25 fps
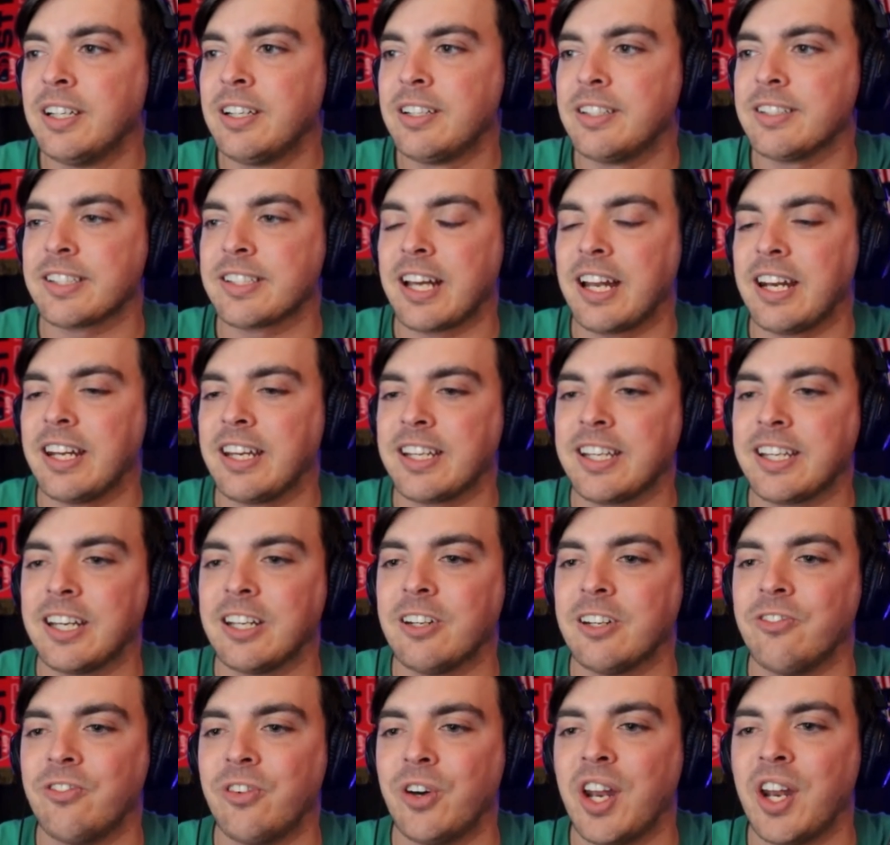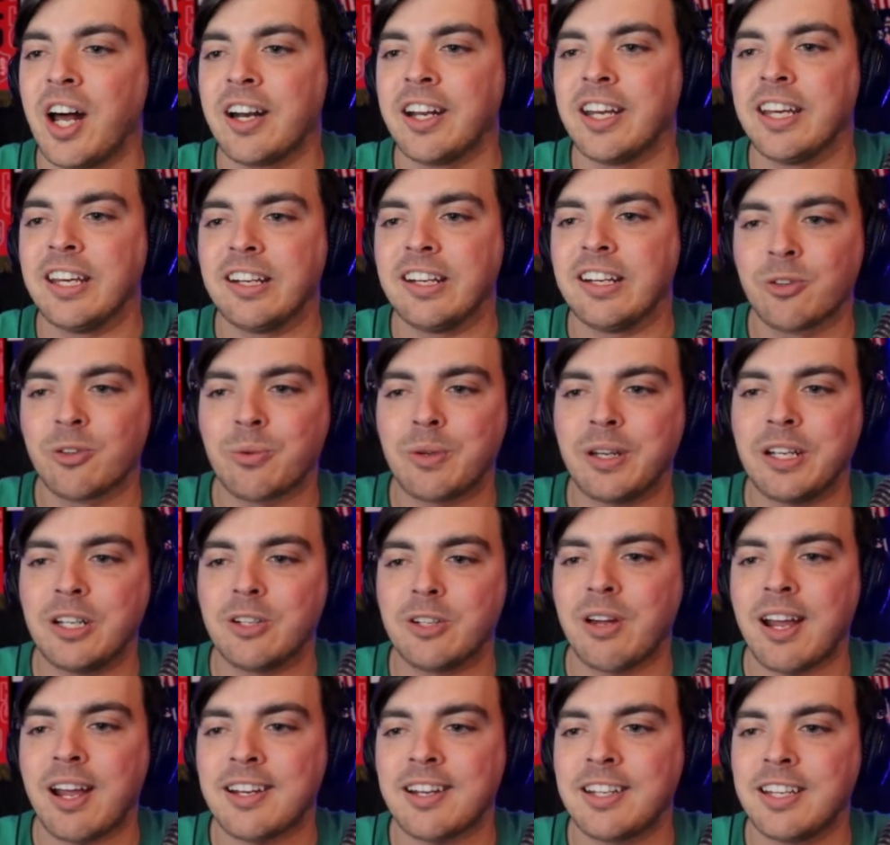just kind of get a foot on it,
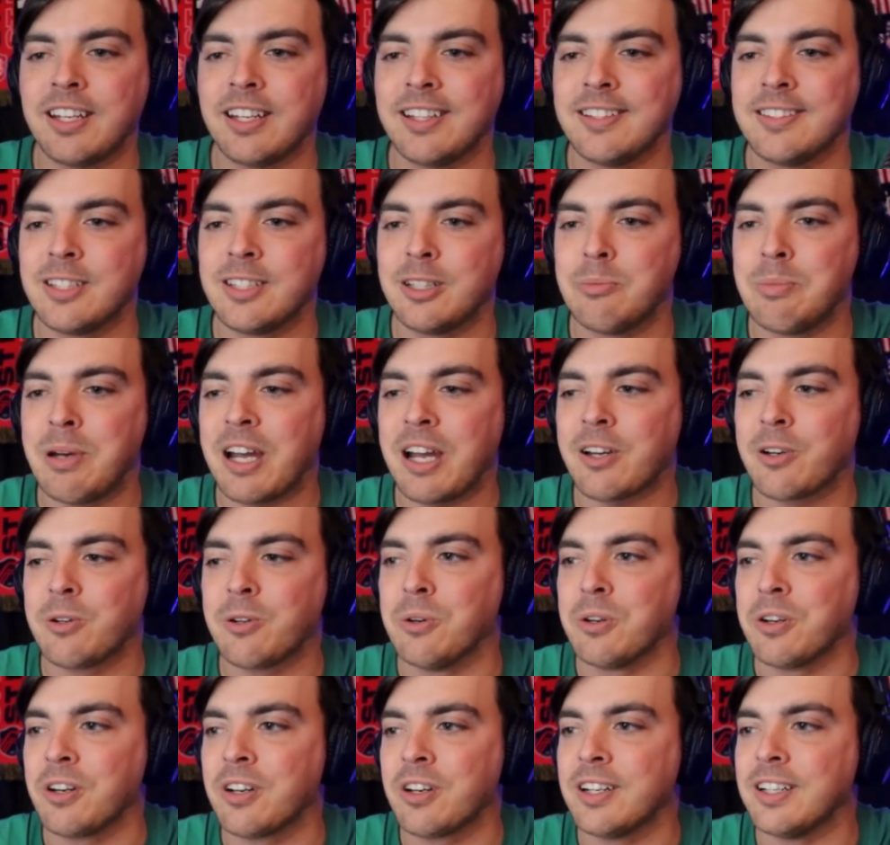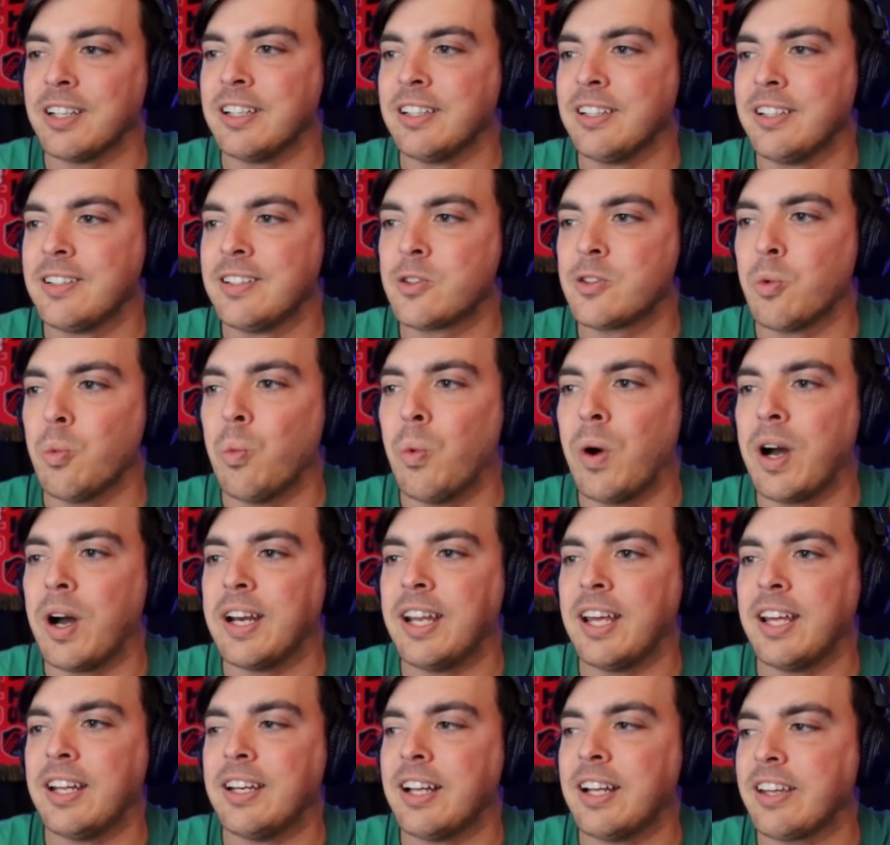redirect it into the back corner, and it's
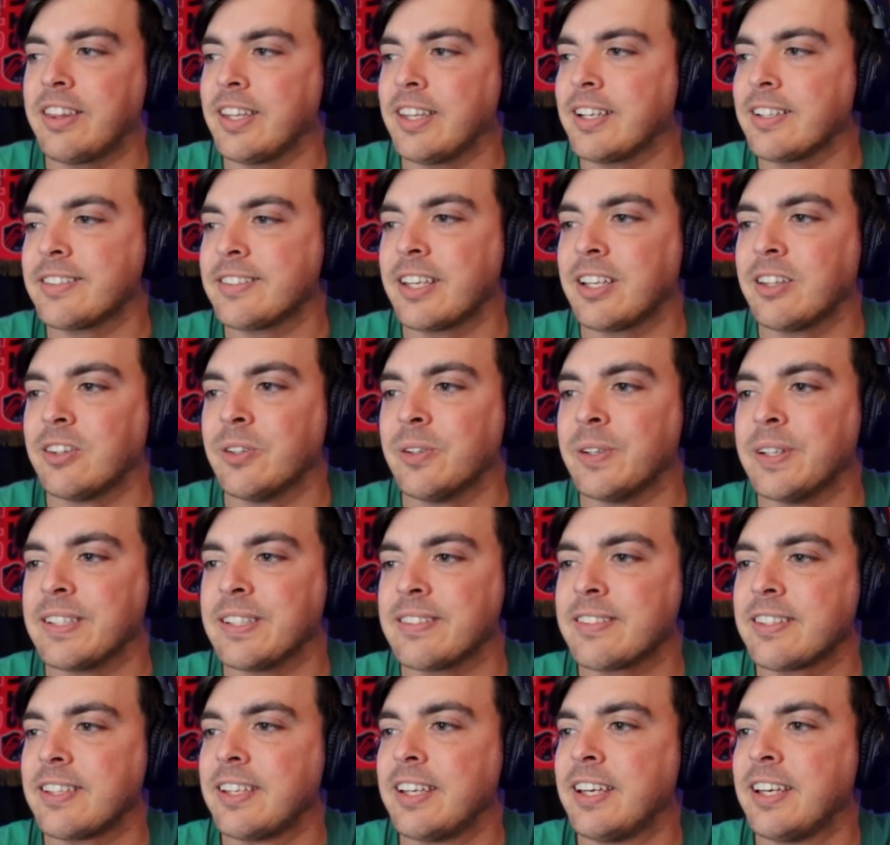one nothing St. Louis.